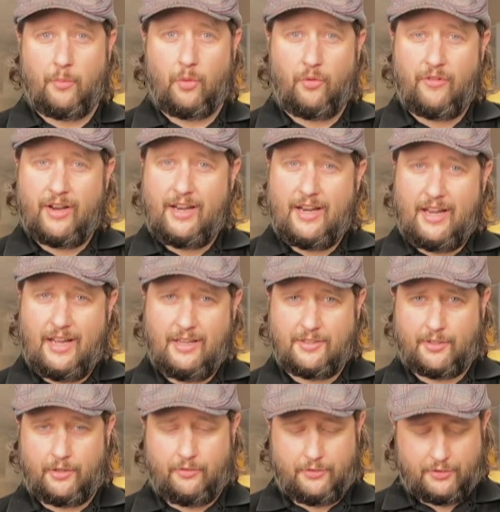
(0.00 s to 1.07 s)
remove
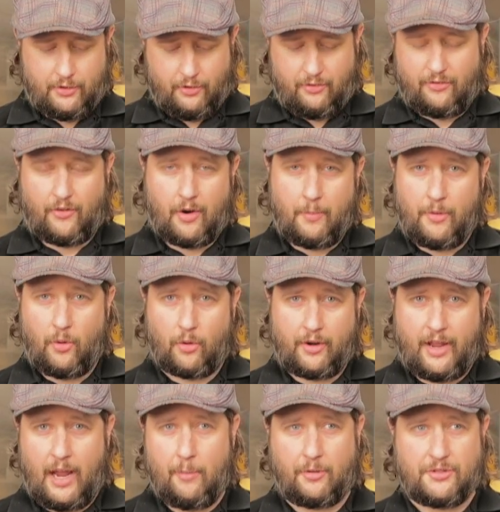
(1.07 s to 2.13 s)
adhesives from your
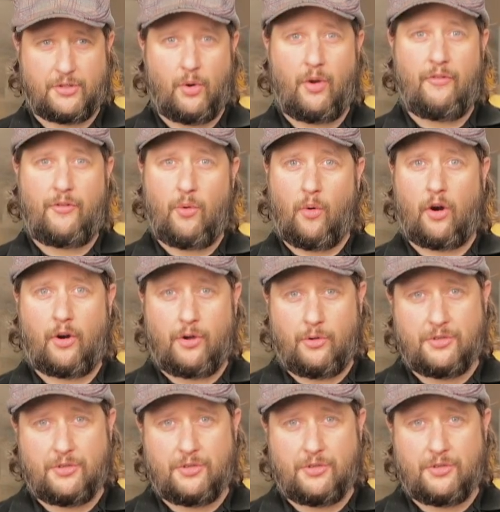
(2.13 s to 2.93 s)
cable. So if you are